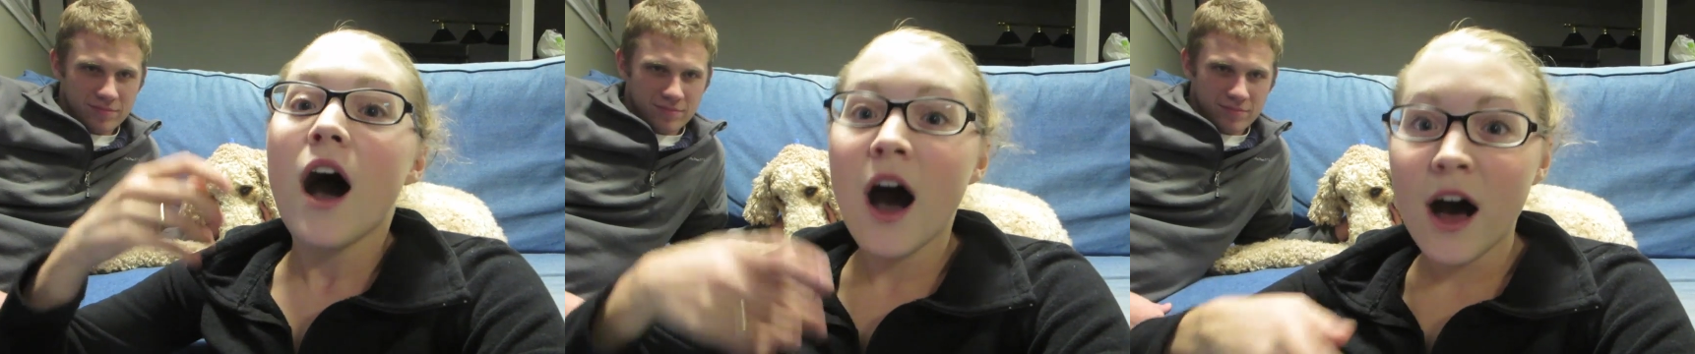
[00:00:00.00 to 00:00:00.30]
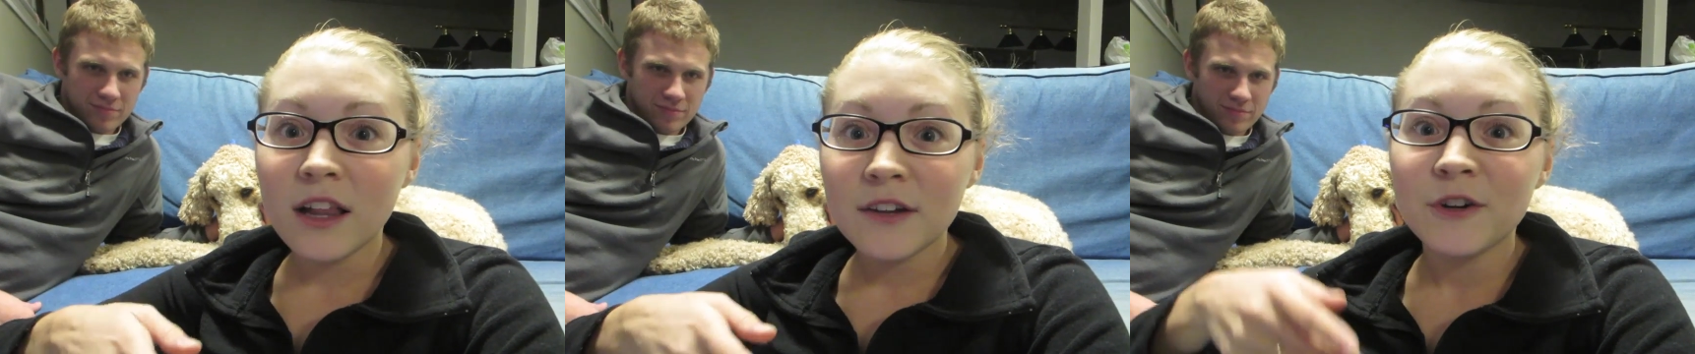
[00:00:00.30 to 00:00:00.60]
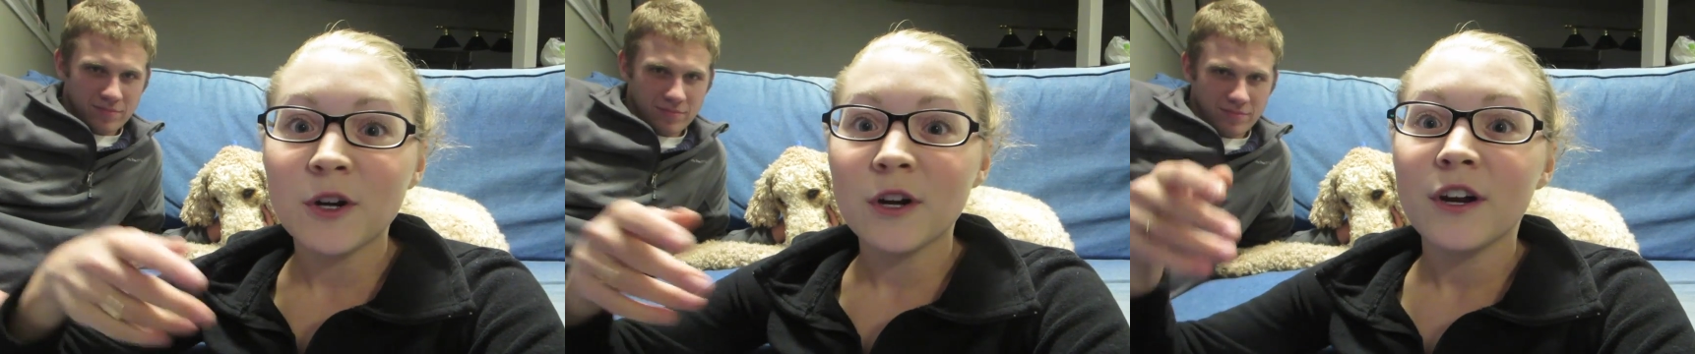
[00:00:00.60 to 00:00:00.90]

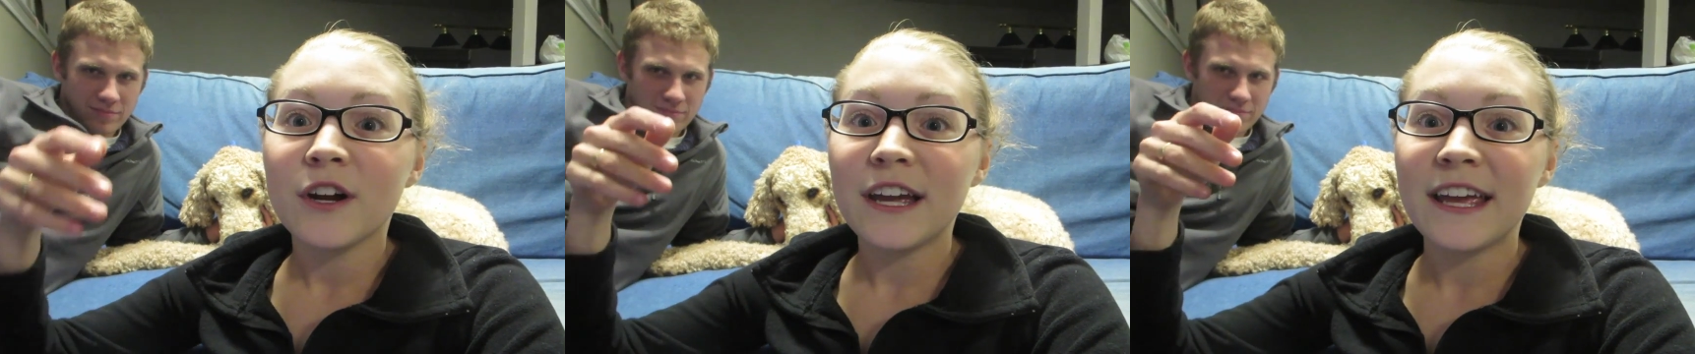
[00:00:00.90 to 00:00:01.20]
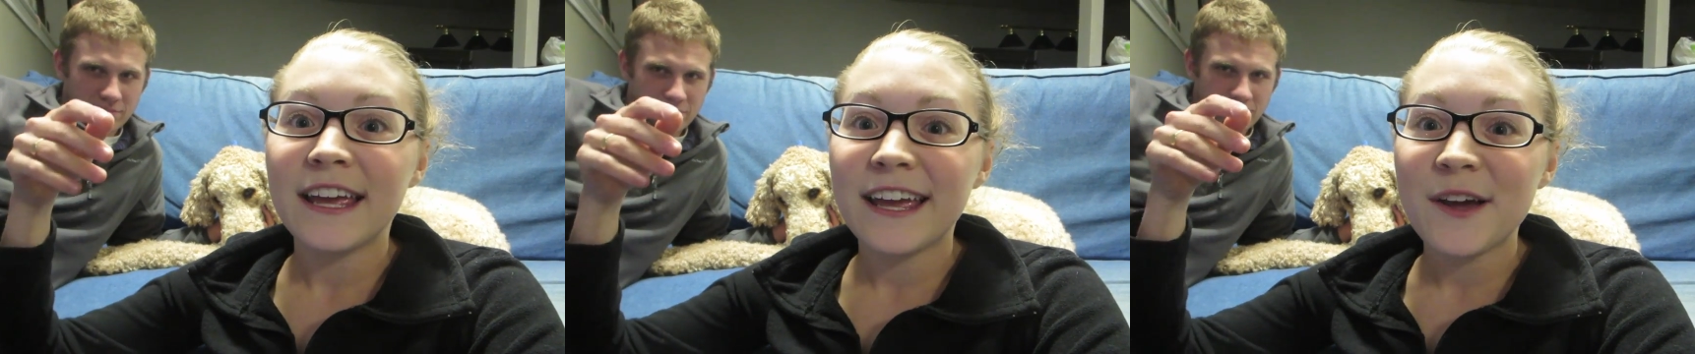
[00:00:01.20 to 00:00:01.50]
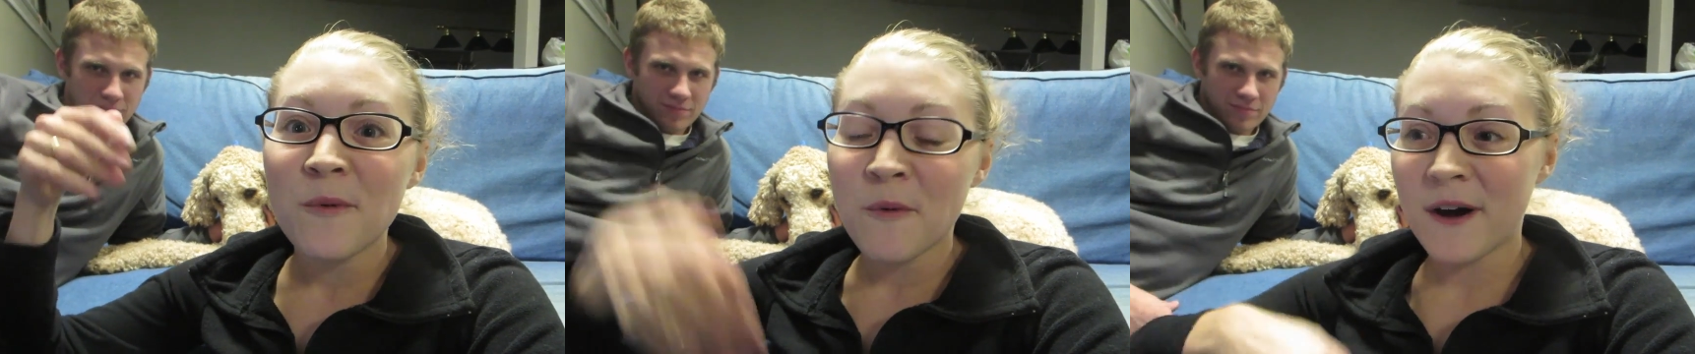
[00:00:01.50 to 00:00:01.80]
Speaker 1: Oliver
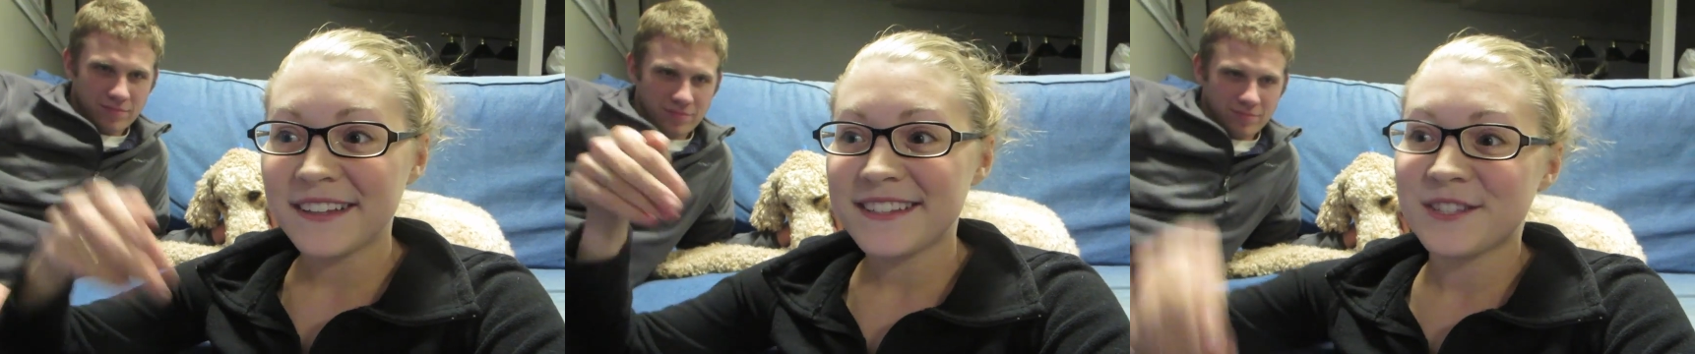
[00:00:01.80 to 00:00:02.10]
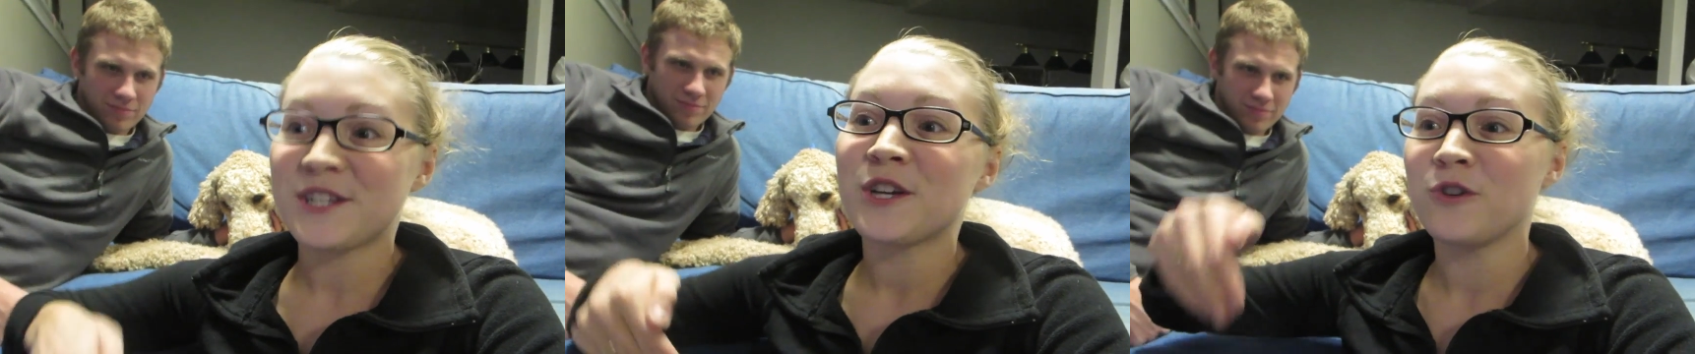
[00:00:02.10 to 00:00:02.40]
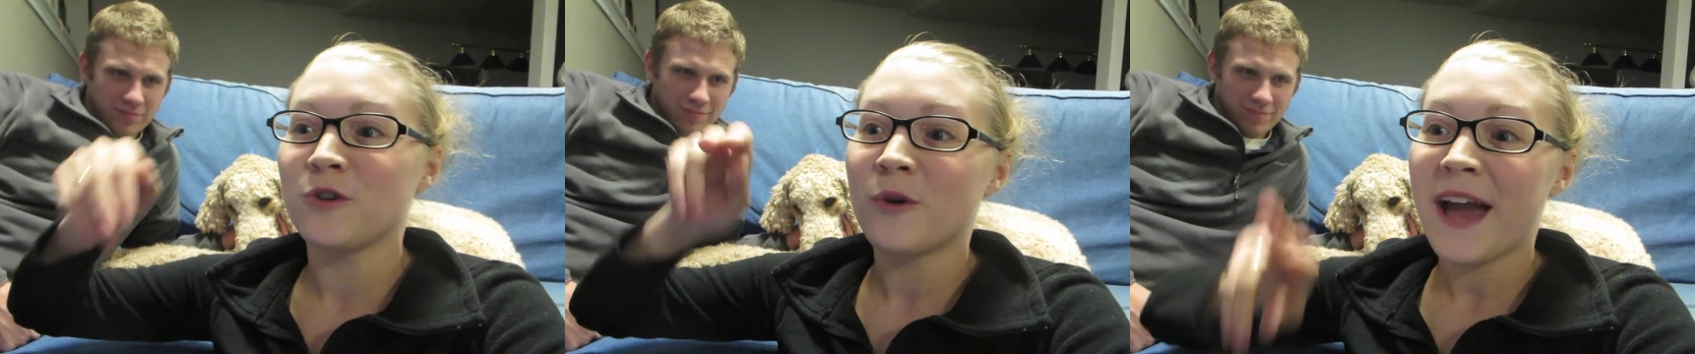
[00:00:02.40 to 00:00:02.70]
wants
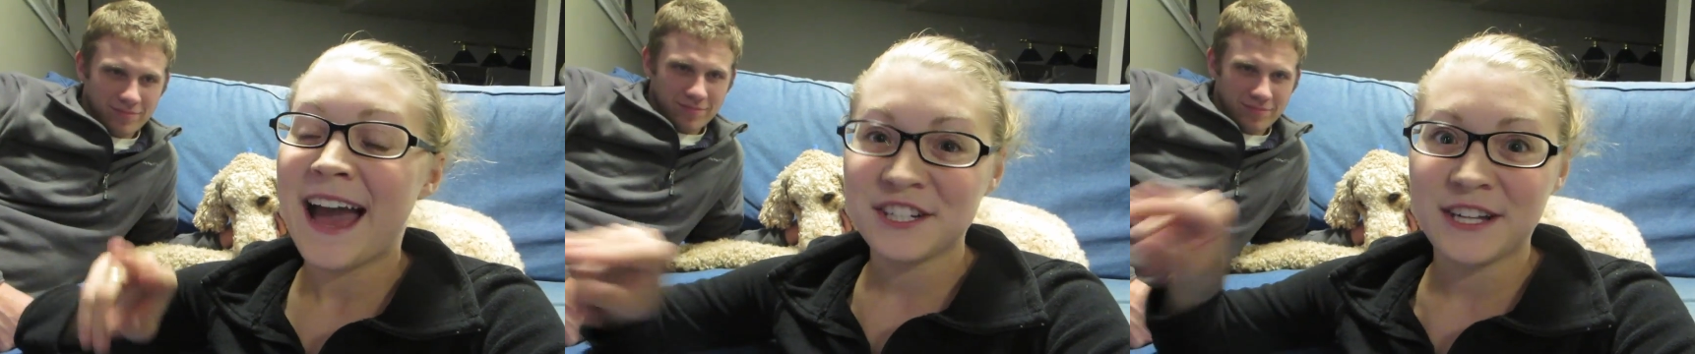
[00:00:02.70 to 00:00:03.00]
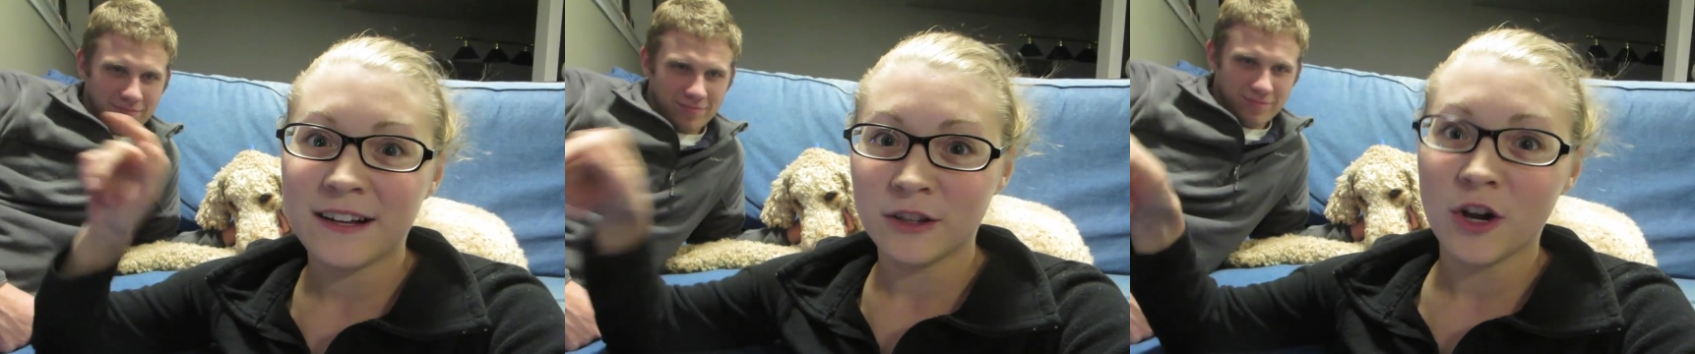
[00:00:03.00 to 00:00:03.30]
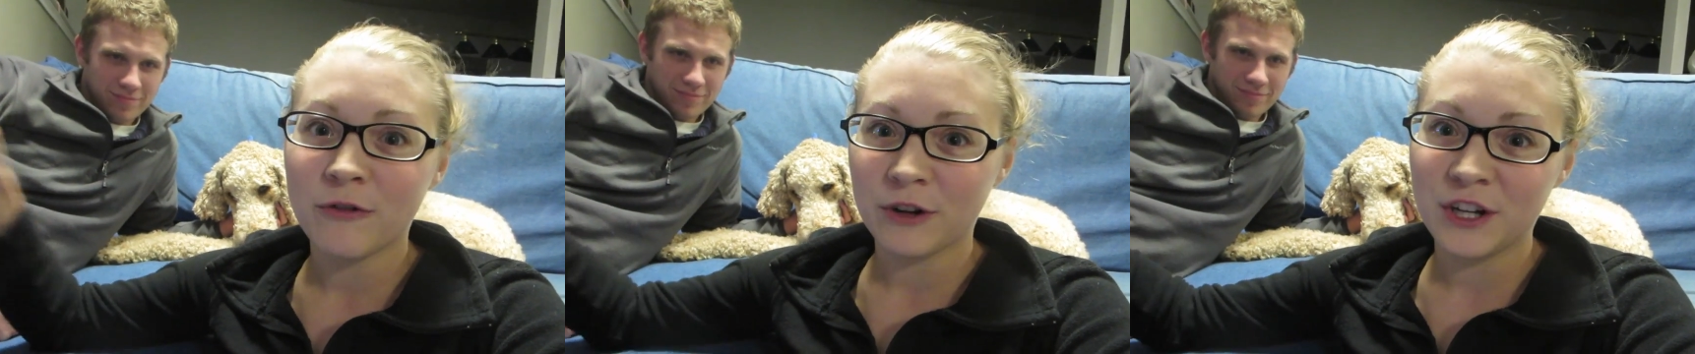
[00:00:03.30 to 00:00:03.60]
to hashtag
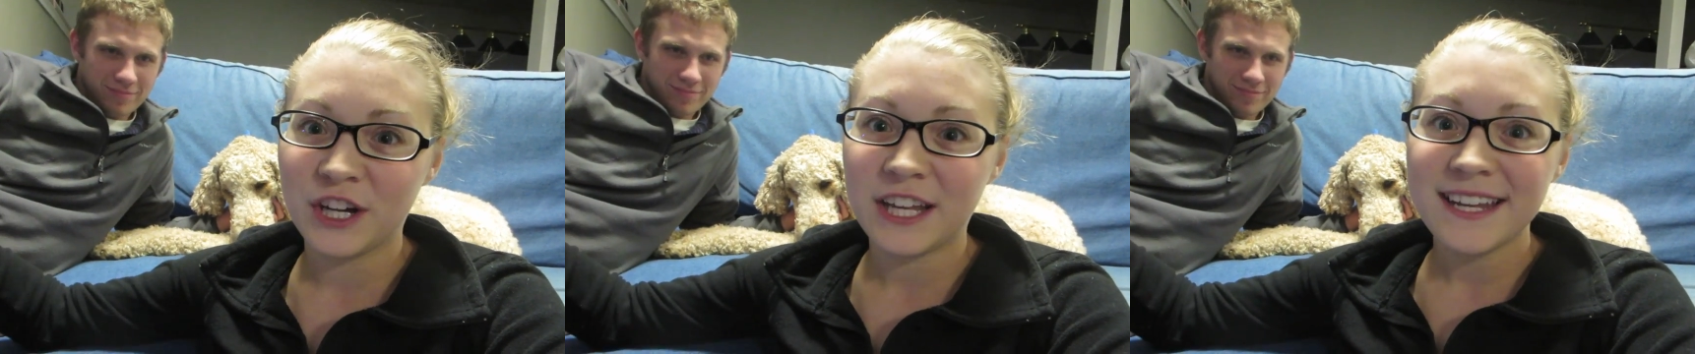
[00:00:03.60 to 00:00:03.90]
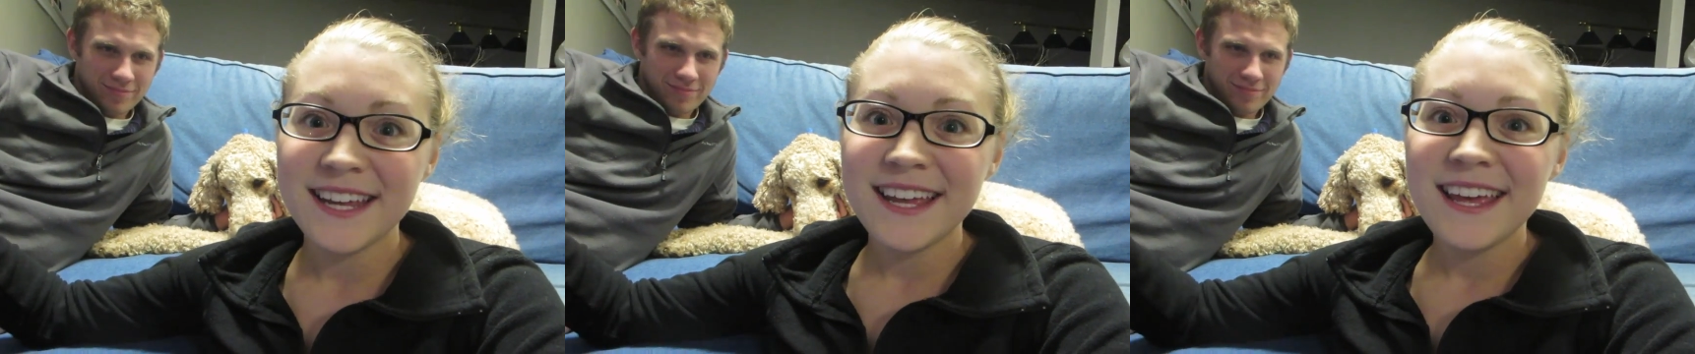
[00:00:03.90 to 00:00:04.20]
Glow for Good.